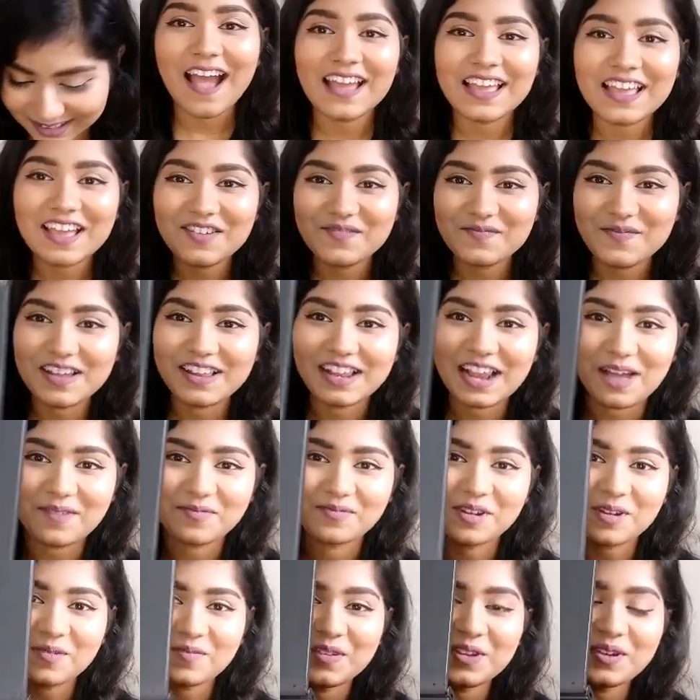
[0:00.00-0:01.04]
I have my
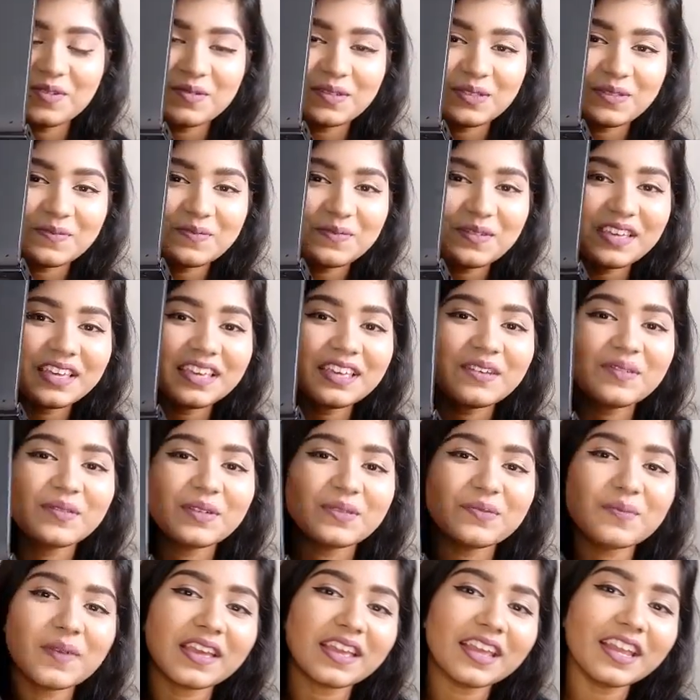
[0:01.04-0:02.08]
laptop here with me
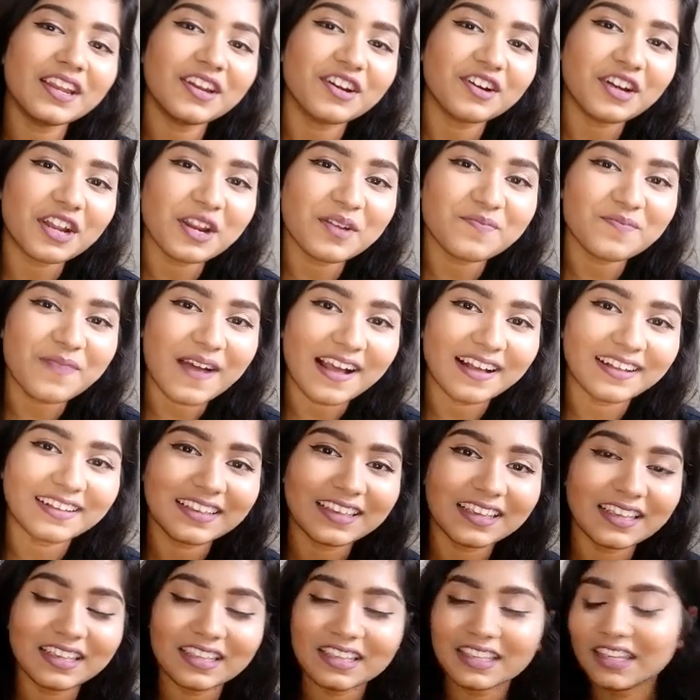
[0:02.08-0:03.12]
with my internet
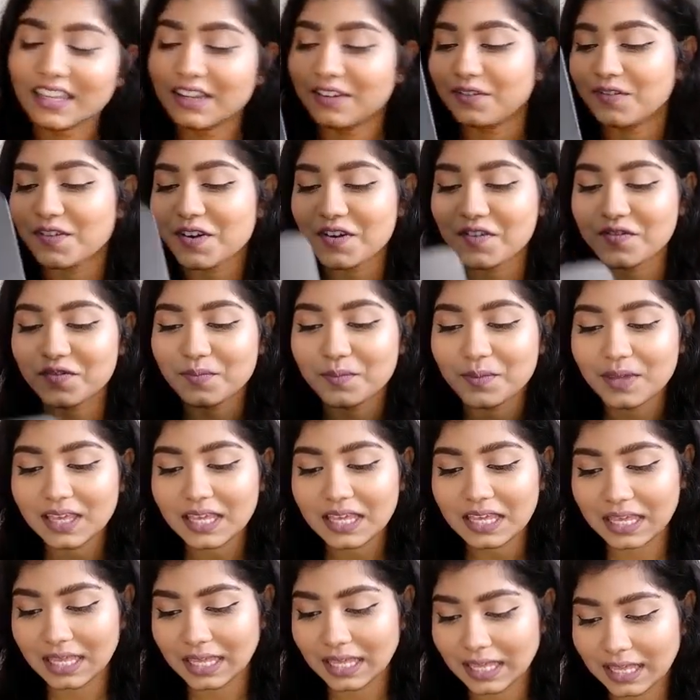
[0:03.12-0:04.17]
banking in front of me.